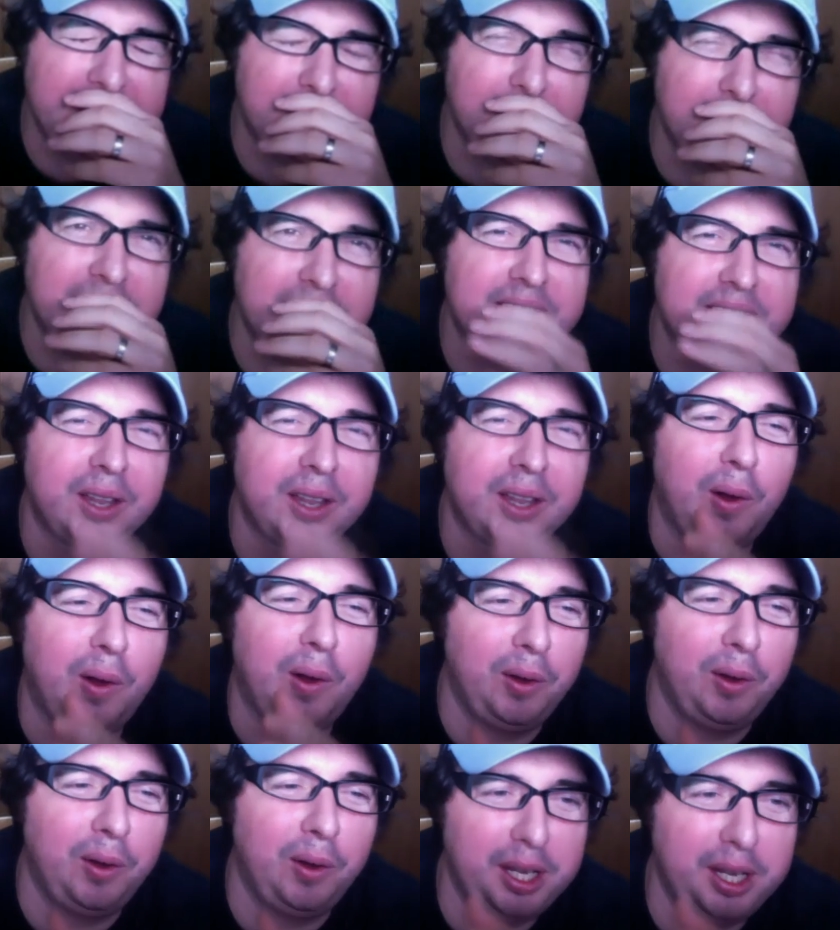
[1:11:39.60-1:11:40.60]
was the
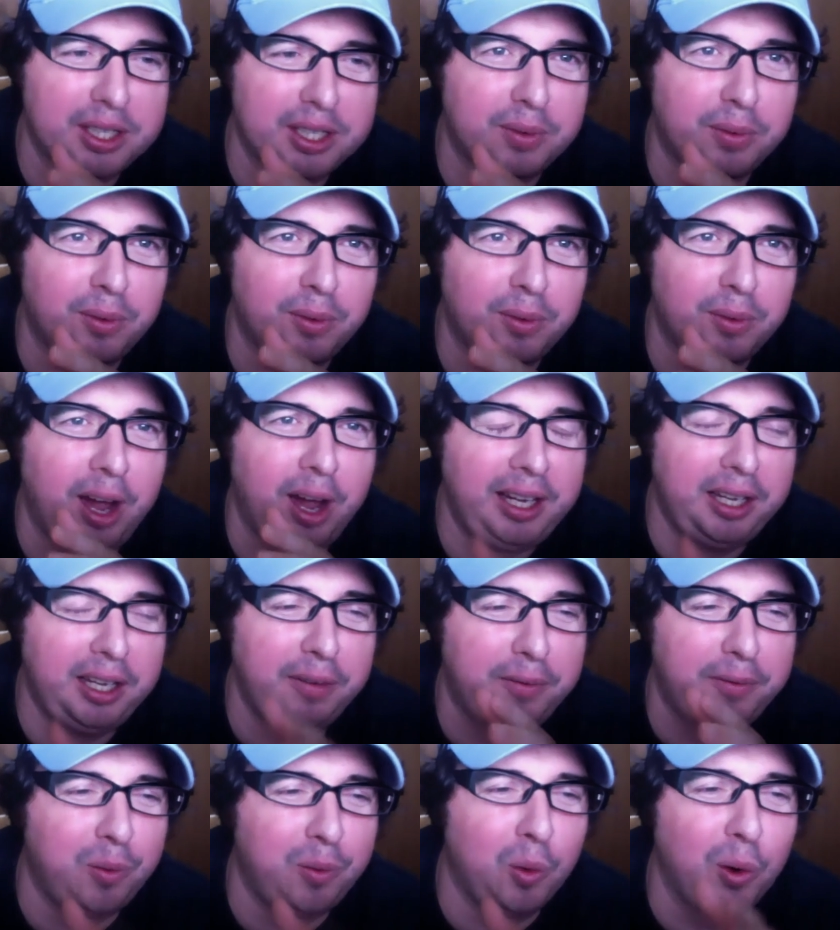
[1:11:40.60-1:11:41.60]
longest Rocky
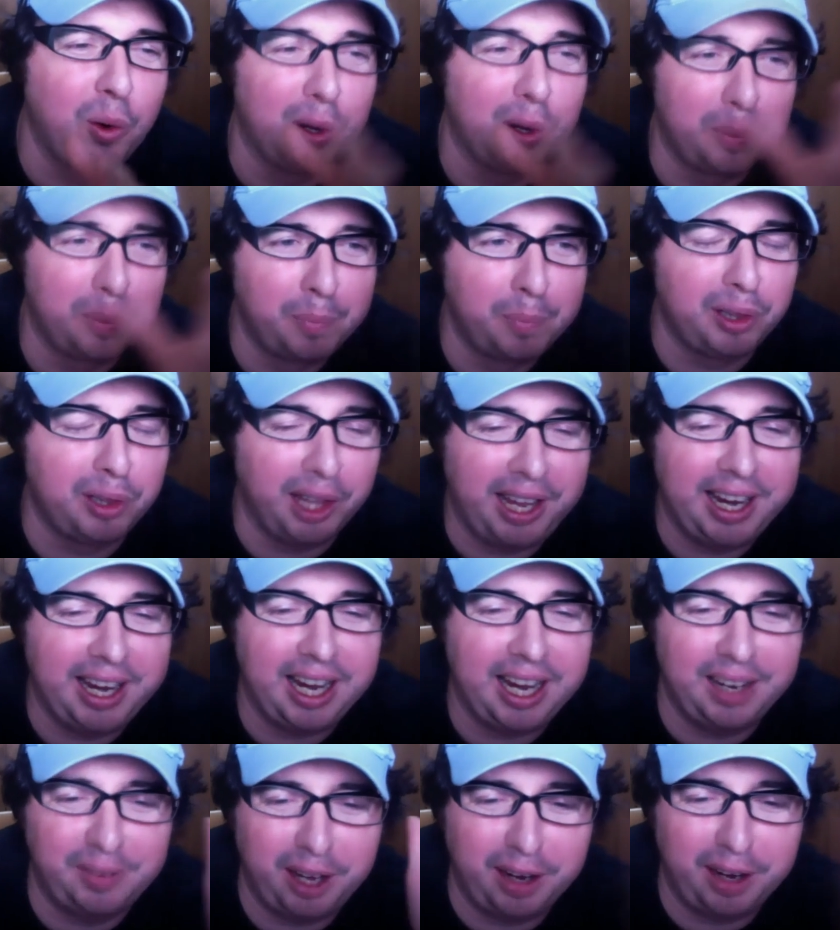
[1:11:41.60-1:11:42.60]
IV play
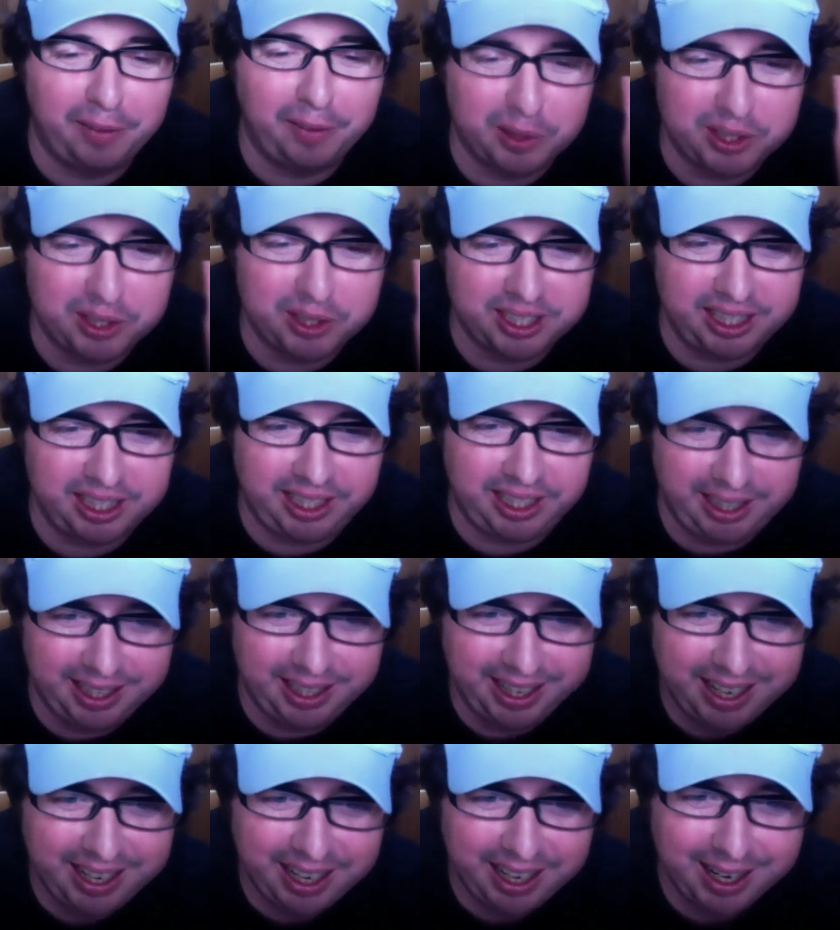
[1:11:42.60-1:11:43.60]
I've ever seen.
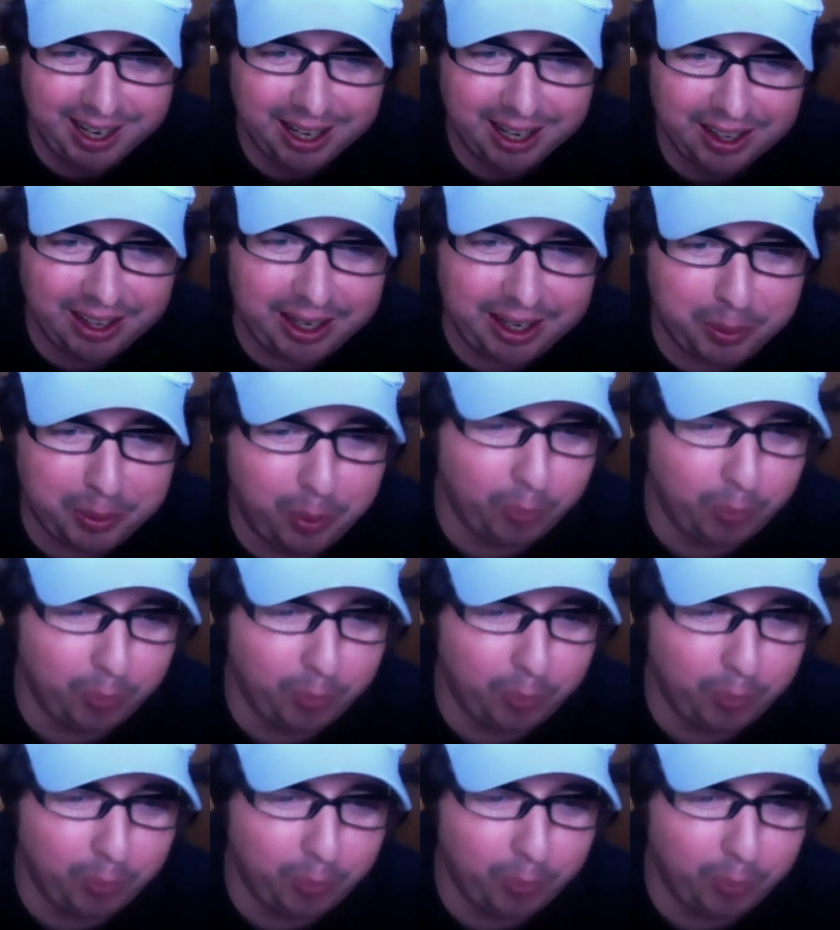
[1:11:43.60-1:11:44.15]
Like,